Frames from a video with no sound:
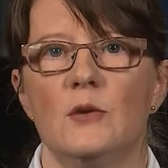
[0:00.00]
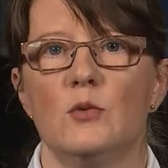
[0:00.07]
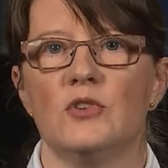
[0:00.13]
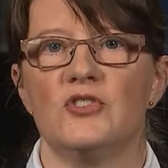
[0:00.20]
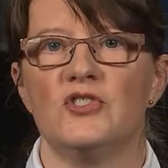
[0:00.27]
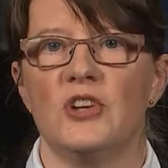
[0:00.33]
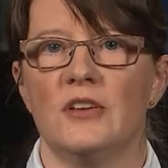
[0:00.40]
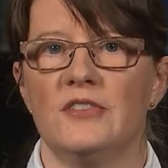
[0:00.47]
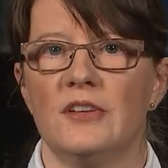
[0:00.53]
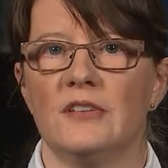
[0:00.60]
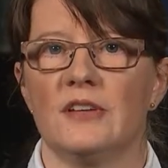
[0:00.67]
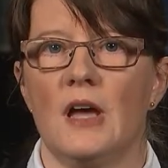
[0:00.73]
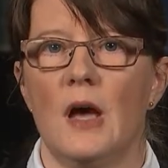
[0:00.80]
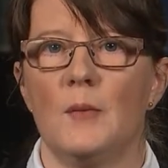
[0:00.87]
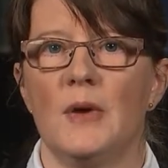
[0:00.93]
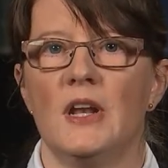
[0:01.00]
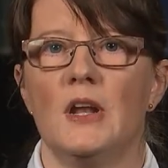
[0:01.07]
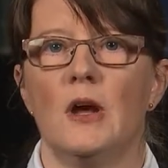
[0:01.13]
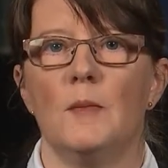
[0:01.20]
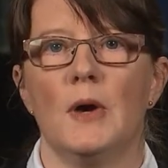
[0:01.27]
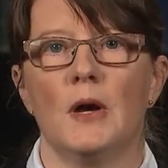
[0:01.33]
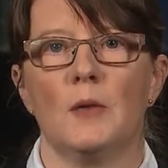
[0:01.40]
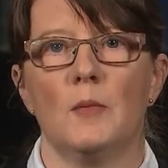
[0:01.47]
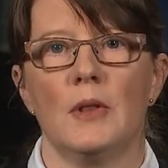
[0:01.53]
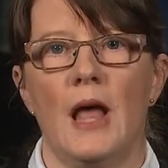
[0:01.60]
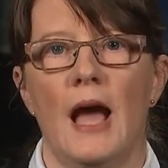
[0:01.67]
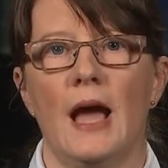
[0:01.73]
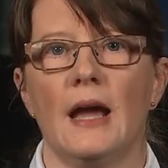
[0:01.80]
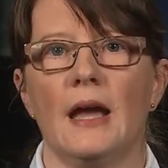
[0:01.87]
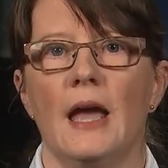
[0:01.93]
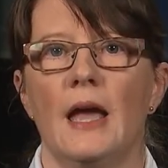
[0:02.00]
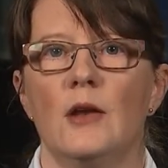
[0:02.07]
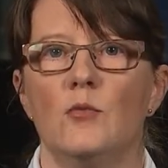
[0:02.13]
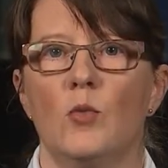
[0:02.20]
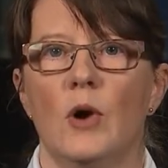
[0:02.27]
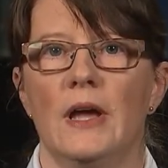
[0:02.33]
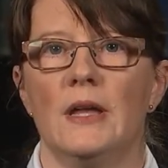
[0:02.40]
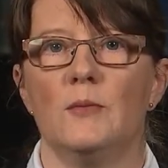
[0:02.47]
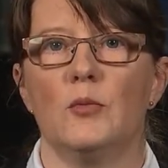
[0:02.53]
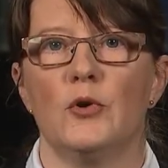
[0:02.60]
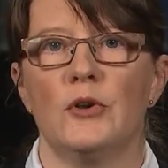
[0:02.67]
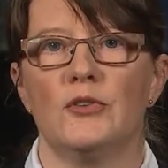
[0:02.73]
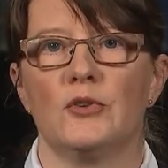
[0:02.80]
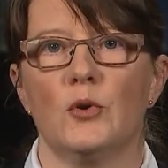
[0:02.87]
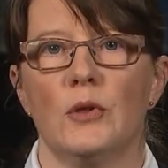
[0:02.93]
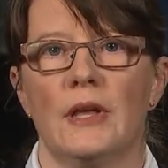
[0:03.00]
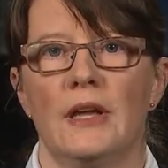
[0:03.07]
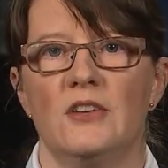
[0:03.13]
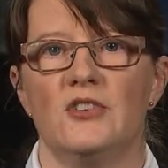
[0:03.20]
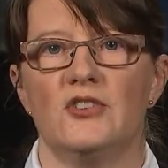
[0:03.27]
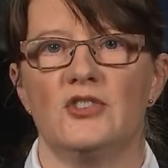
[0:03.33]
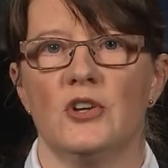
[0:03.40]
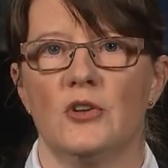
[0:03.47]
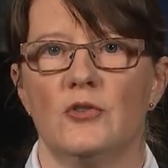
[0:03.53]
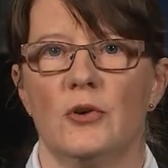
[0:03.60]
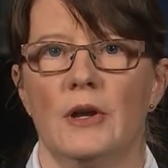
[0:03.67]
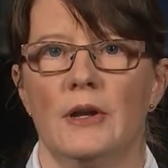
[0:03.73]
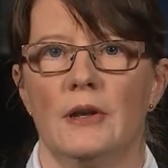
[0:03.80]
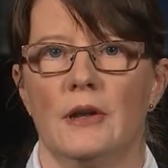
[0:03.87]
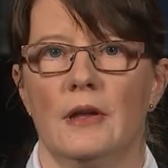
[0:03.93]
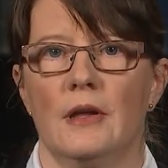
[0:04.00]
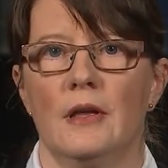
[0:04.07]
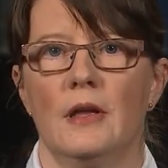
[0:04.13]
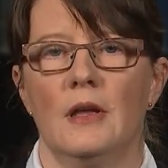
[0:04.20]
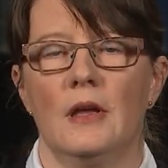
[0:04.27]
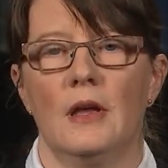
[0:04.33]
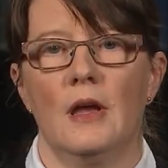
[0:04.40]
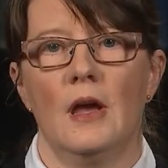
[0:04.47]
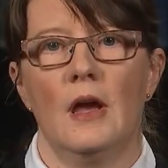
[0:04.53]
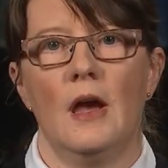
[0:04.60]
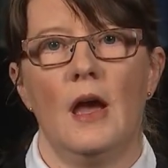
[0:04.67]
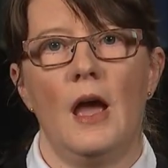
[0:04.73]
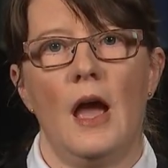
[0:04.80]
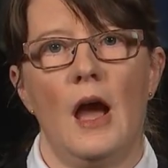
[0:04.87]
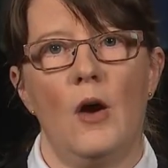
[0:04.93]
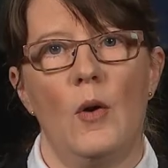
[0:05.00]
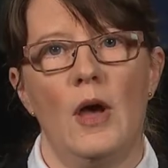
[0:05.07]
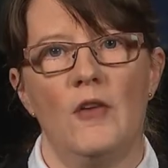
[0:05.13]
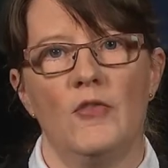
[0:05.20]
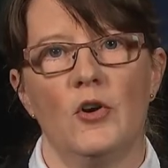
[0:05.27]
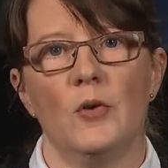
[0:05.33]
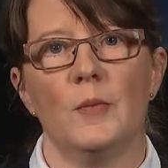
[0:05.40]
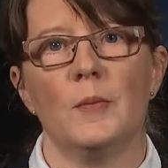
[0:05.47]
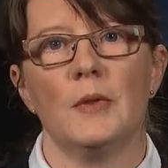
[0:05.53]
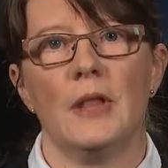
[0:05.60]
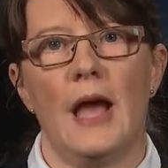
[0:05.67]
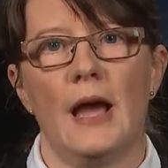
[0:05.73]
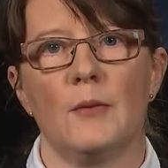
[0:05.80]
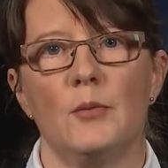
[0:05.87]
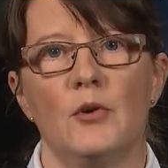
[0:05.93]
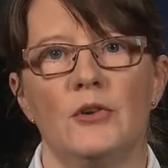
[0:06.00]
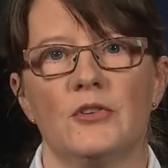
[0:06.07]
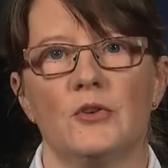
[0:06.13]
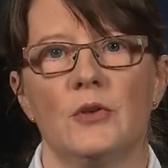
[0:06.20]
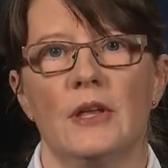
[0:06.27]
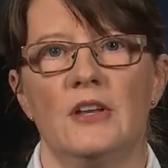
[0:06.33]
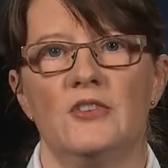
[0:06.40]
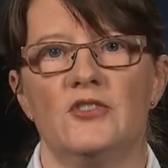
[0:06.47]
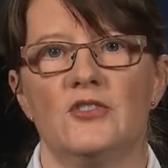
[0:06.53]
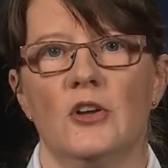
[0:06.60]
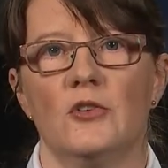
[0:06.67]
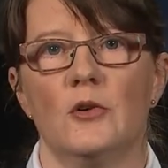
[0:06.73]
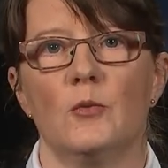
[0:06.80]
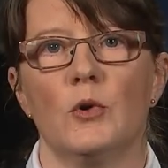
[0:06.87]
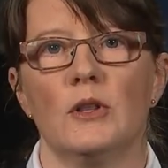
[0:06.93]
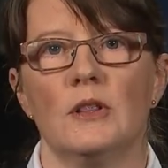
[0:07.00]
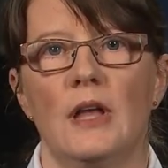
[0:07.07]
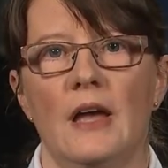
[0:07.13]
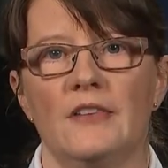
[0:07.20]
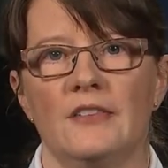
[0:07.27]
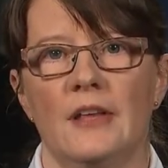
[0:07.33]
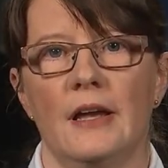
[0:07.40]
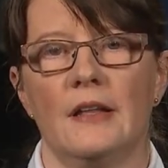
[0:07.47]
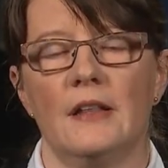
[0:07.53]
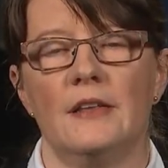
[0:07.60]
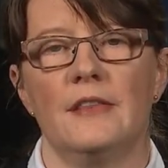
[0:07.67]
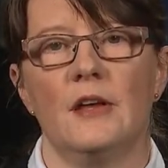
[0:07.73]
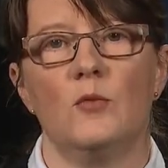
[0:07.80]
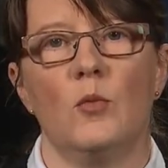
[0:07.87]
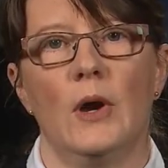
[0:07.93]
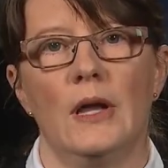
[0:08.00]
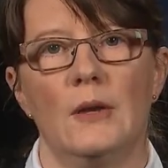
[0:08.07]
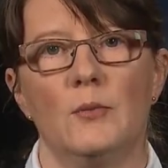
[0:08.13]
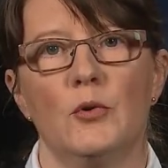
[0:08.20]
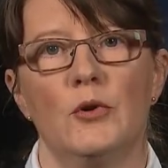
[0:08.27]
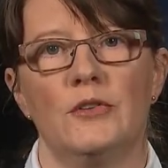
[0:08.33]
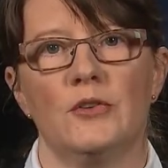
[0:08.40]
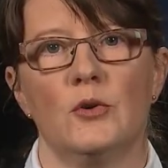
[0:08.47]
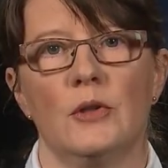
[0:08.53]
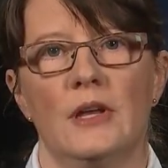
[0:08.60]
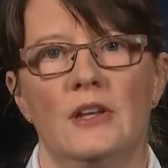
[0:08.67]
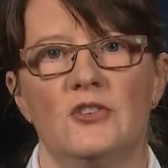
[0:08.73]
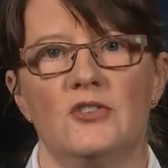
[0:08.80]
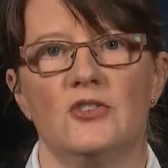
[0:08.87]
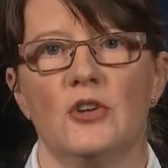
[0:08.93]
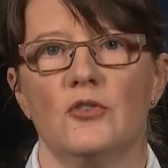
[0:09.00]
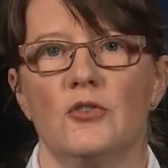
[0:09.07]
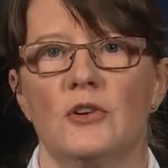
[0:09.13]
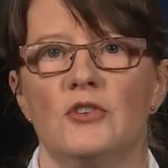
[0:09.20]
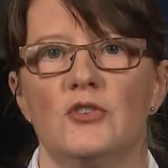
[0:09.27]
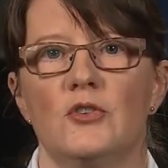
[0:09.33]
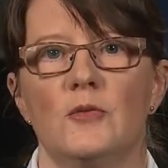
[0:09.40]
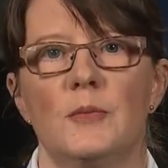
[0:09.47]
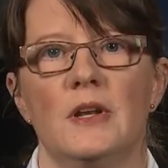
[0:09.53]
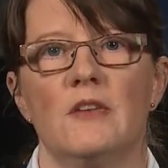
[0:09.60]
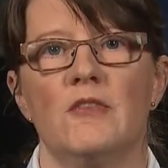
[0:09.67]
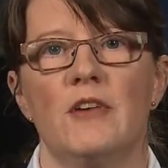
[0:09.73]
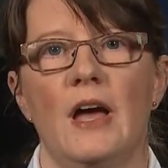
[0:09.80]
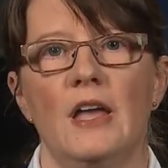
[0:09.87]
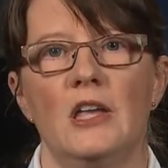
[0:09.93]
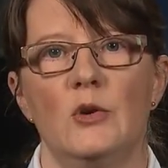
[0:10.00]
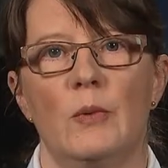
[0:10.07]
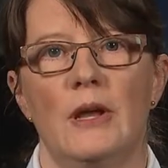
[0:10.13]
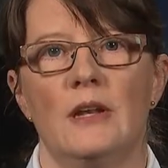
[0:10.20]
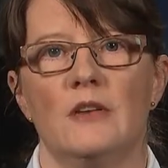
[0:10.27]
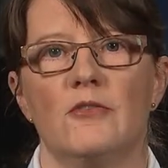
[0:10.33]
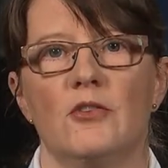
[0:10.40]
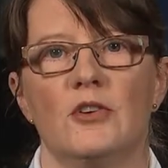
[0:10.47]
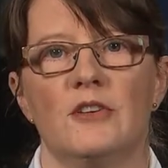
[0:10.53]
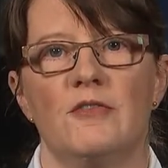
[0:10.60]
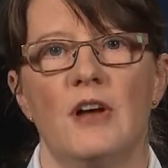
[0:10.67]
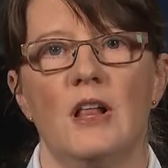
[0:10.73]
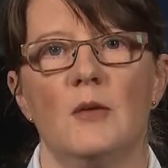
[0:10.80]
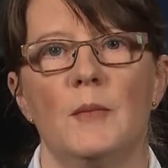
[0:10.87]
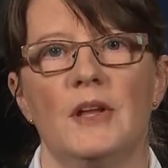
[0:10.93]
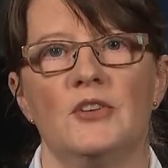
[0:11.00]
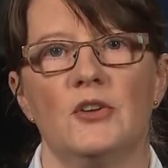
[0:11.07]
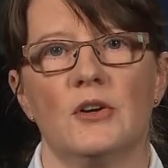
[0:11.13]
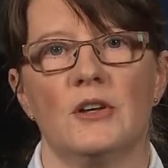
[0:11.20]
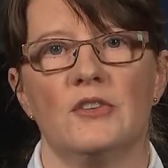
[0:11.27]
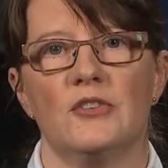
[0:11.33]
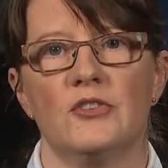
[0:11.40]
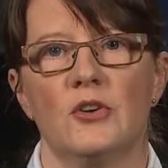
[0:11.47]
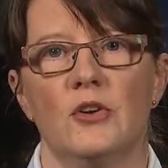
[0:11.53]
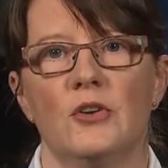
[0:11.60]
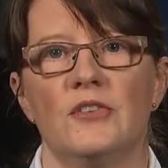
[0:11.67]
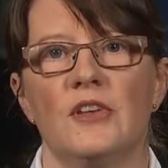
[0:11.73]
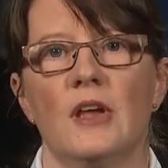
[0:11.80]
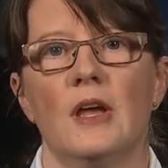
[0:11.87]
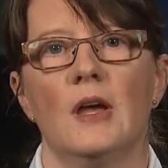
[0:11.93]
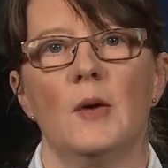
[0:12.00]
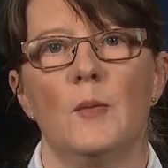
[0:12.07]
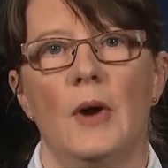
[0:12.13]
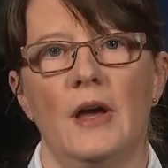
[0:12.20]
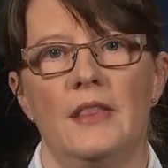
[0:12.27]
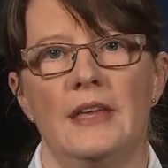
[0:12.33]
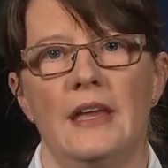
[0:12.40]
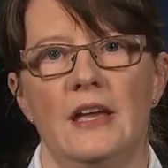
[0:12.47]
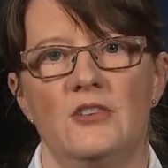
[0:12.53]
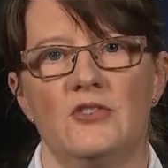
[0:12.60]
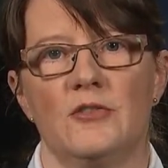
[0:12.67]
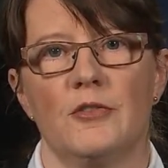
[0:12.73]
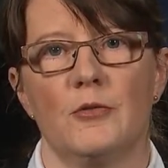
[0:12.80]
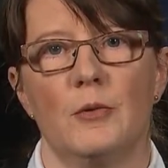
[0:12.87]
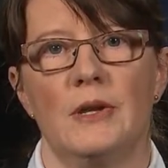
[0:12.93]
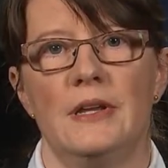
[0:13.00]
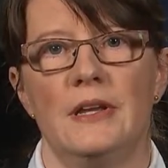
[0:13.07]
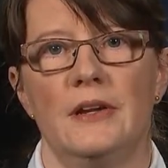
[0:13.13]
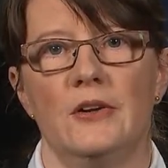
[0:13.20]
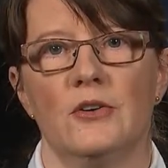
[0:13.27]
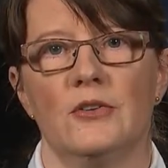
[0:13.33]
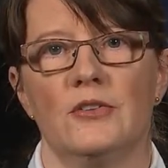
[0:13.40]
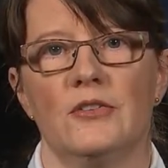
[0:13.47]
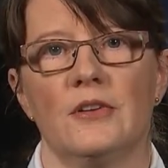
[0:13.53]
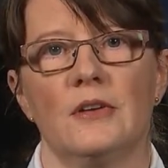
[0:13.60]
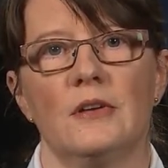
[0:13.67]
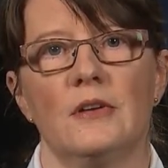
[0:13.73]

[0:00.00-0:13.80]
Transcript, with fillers: was just as common among black and white preschool aged children. However, black preschool aged children were less likely than white preschool aged children to have been evaluated for developmental concerns by the age of three years.